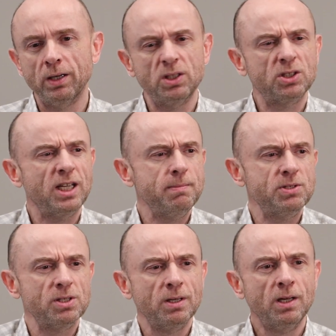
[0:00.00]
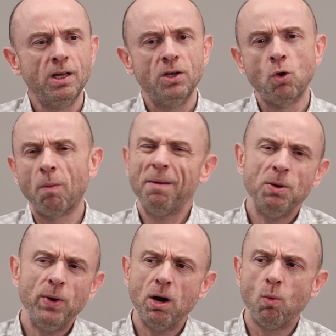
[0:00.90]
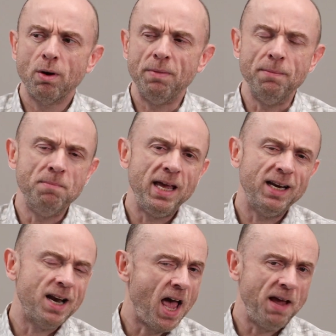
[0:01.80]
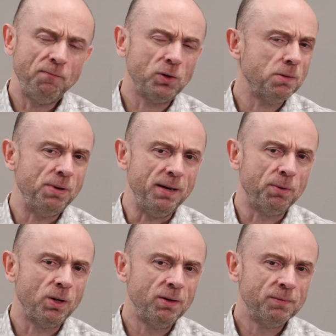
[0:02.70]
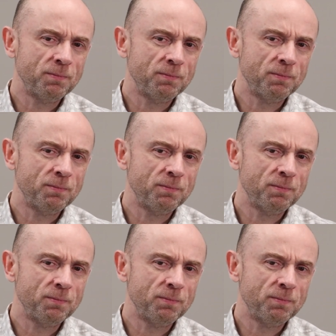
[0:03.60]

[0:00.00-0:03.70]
It just seems normal. I mean, we don't want to be mean and hateful to people,